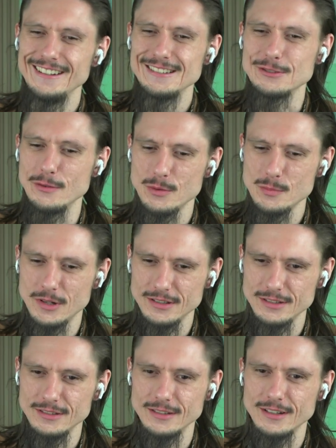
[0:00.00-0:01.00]
So
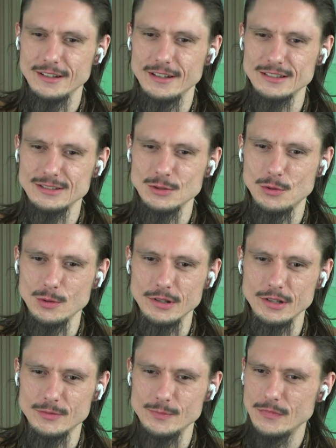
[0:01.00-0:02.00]
everybody has an
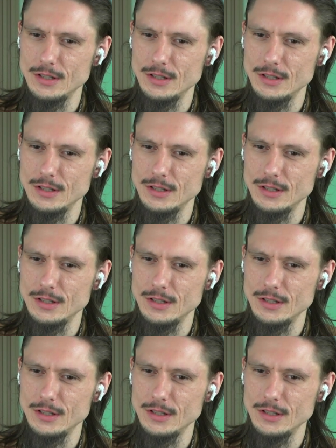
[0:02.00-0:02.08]
automation